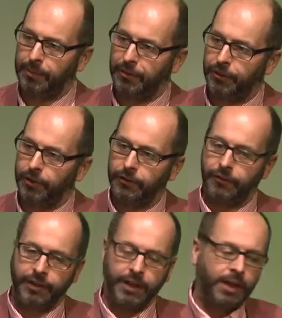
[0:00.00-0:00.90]

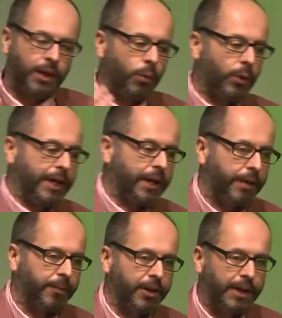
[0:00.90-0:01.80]
uncertainty, we
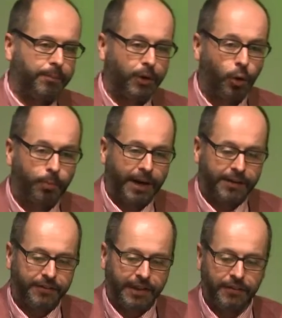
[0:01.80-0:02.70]
can incorporate
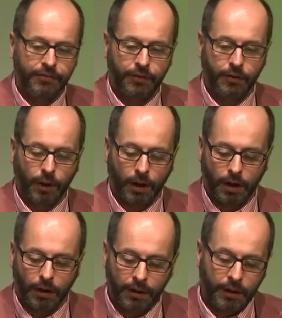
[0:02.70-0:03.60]
it into
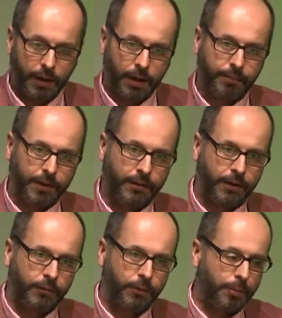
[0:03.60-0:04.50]
our
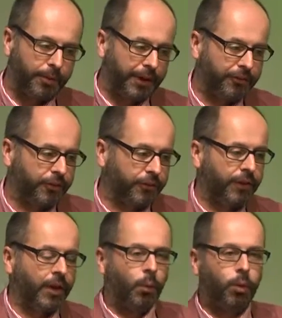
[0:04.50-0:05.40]
predictions.
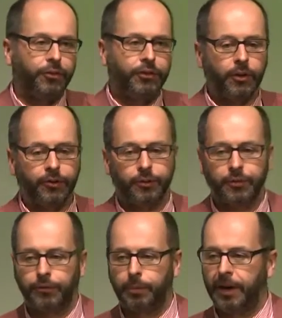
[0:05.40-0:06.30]
What's the
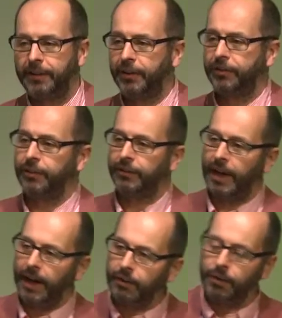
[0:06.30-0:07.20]
consequence for practitioners?
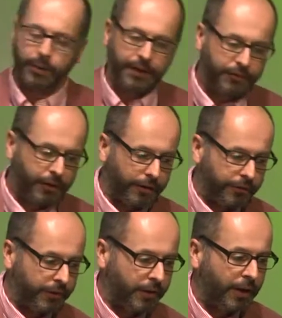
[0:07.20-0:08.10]
How can we start
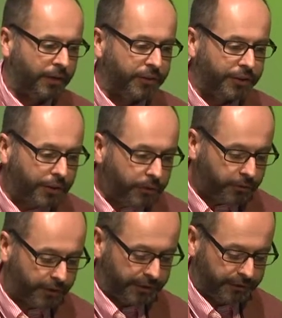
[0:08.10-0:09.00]
to use
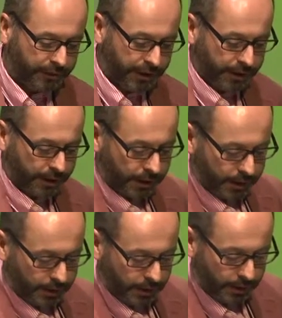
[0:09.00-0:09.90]
this in
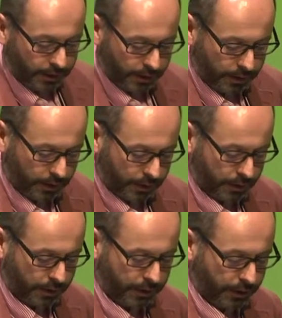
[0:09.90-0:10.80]

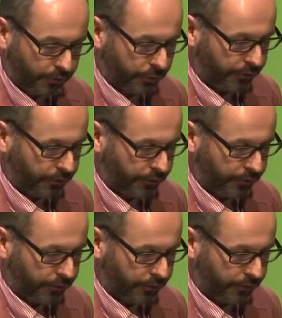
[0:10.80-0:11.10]
a useful